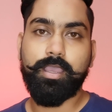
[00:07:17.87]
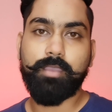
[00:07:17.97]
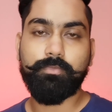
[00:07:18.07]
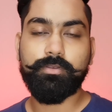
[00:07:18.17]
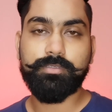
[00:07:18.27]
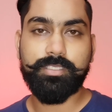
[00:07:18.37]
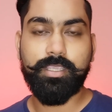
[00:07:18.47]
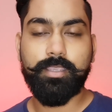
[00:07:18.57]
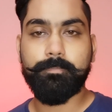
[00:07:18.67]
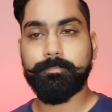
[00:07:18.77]
I'm gonna
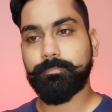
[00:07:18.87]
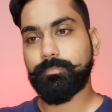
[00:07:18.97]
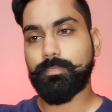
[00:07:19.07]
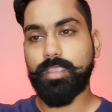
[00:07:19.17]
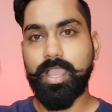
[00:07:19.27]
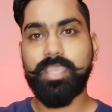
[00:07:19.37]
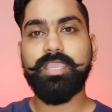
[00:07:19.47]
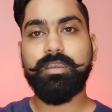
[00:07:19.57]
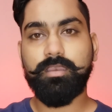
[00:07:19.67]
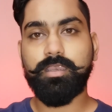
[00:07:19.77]
say I
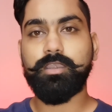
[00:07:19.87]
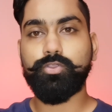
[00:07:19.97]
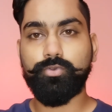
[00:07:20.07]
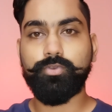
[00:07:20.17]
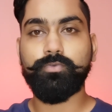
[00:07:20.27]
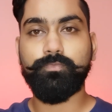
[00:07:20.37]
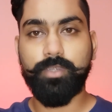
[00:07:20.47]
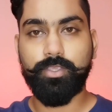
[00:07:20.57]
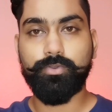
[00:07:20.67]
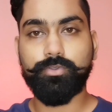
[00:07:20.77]
create YouTube
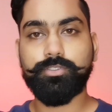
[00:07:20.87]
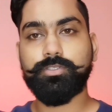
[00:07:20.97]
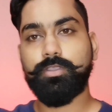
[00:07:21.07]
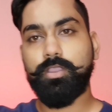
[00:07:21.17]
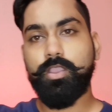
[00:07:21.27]
videos